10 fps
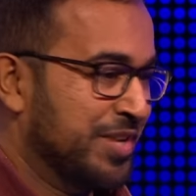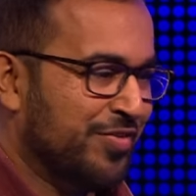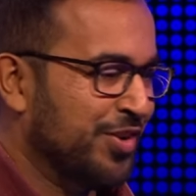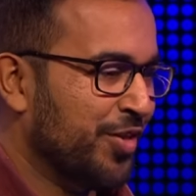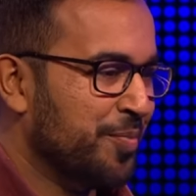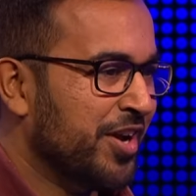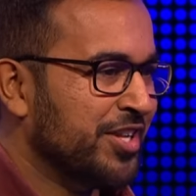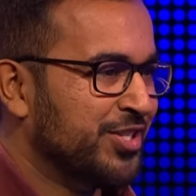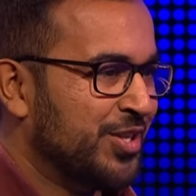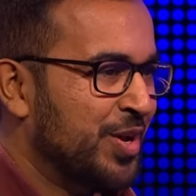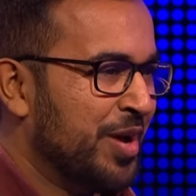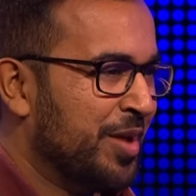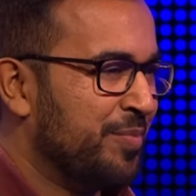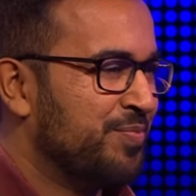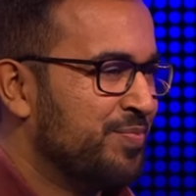definitely not the -2,
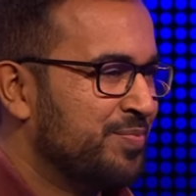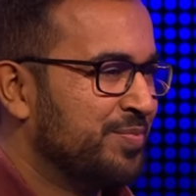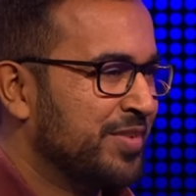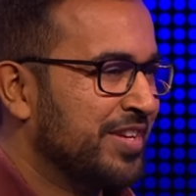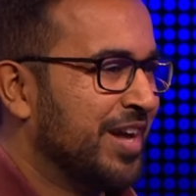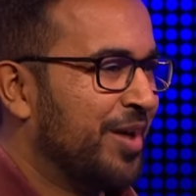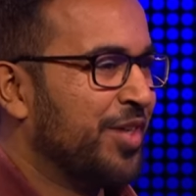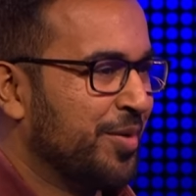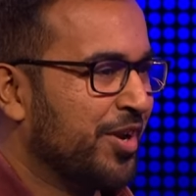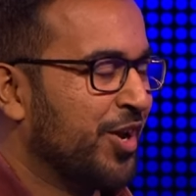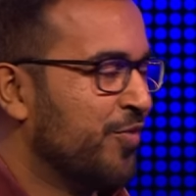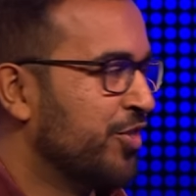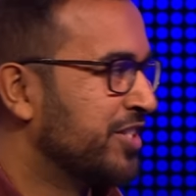and I think I'm going to go for the